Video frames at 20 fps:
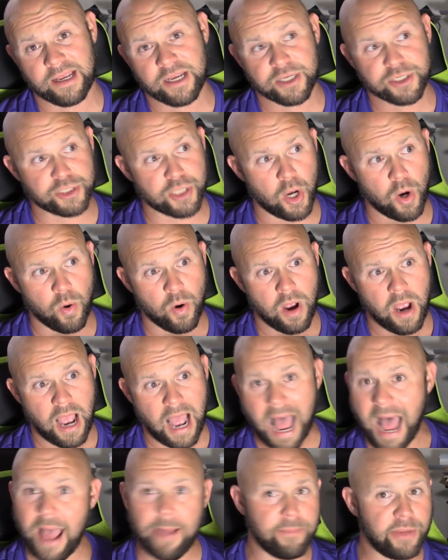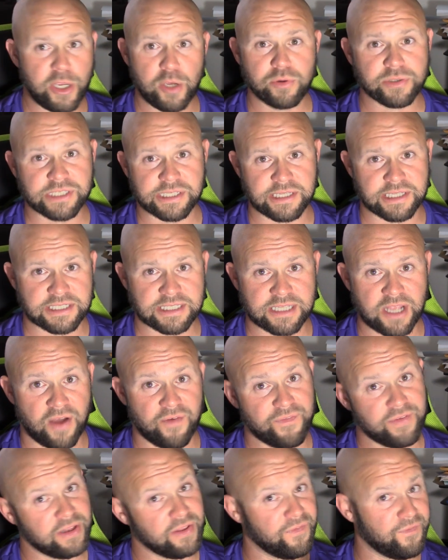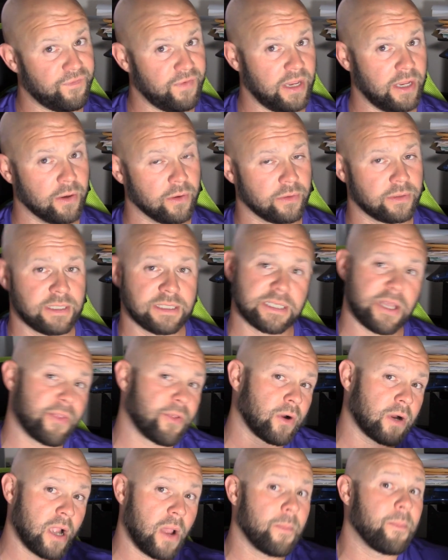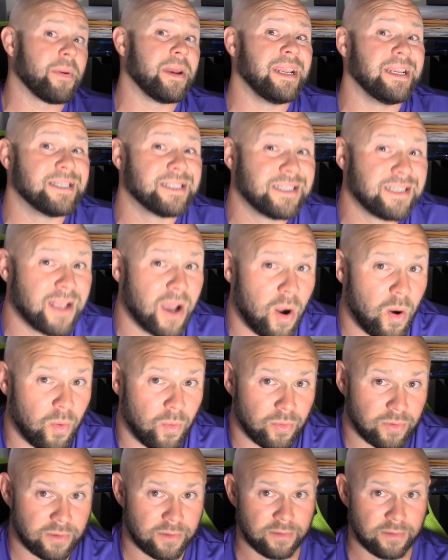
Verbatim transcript: So I'm using this stuff in the field. These other companies don't.